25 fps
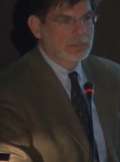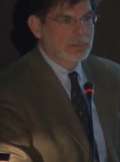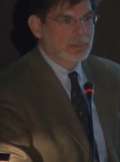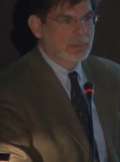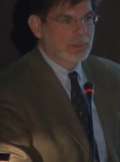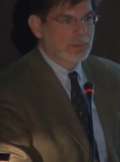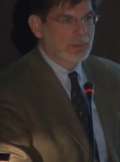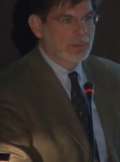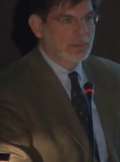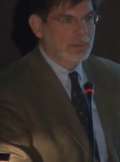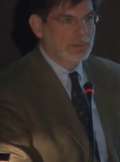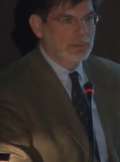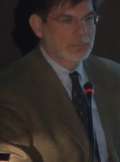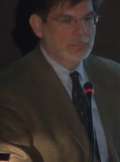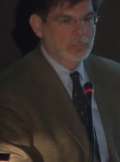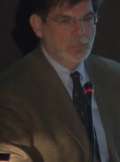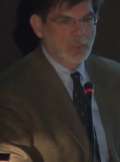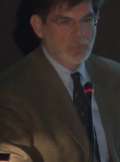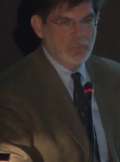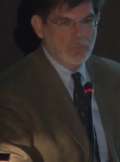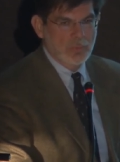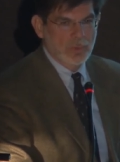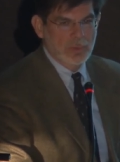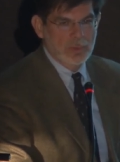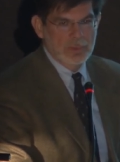uh,
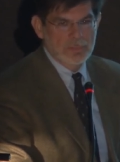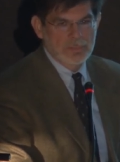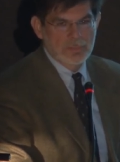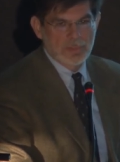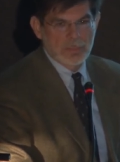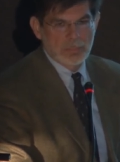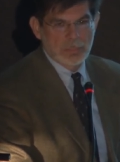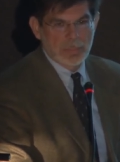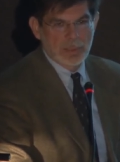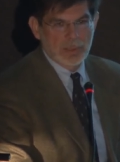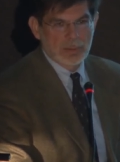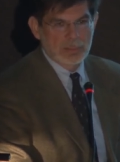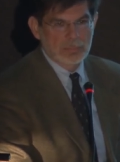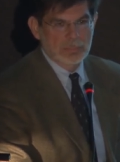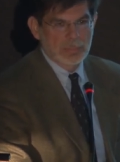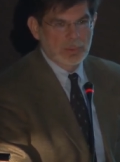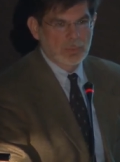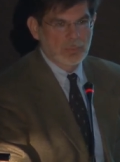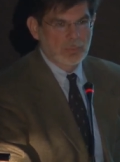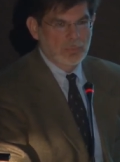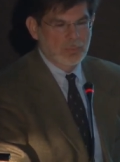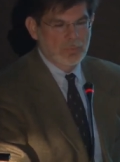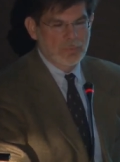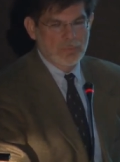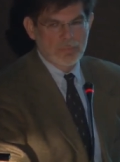mostly in Japan,
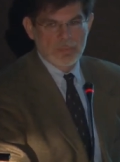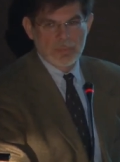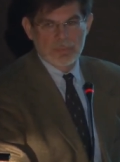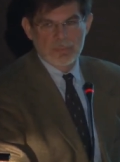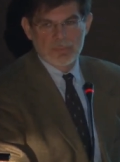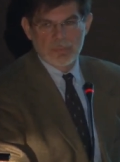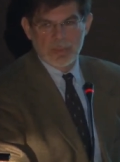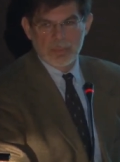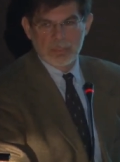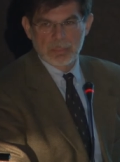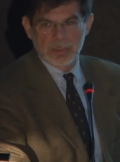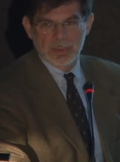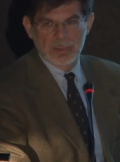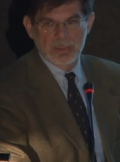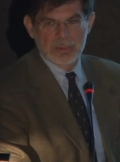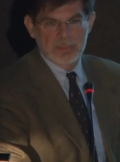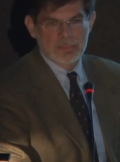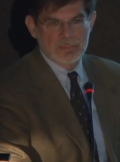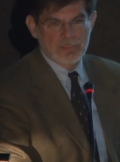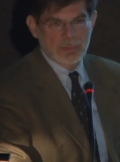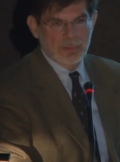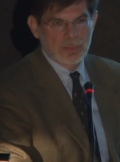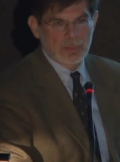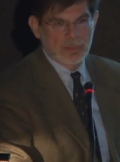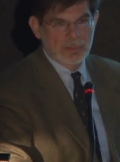because the
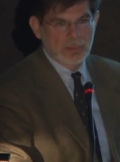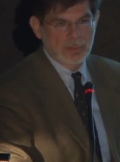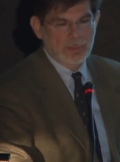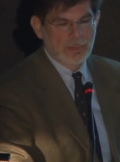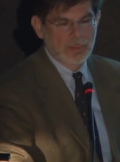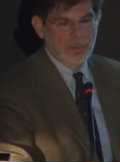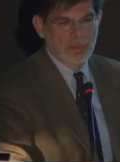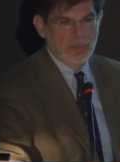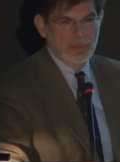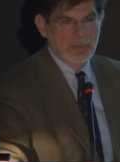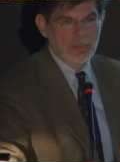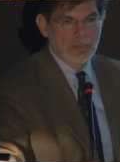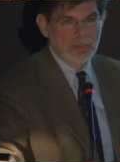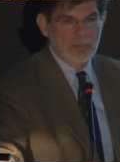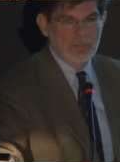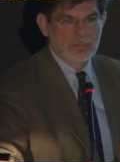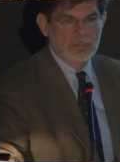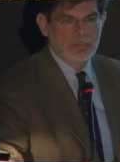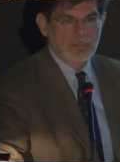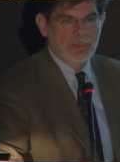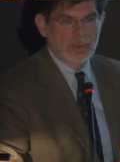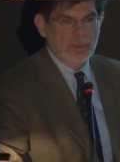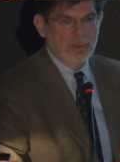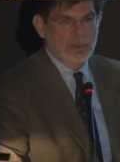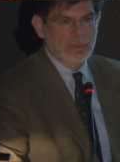Japanese are
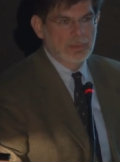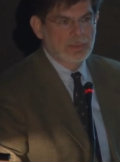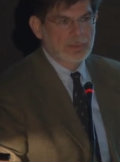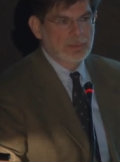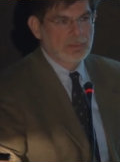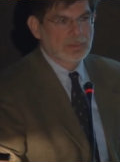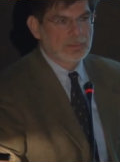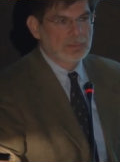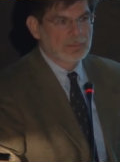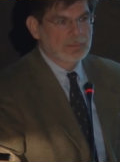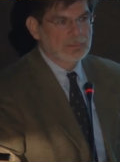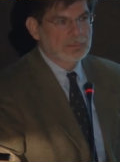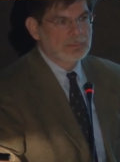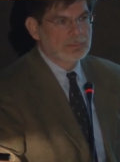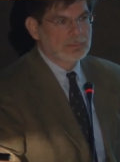very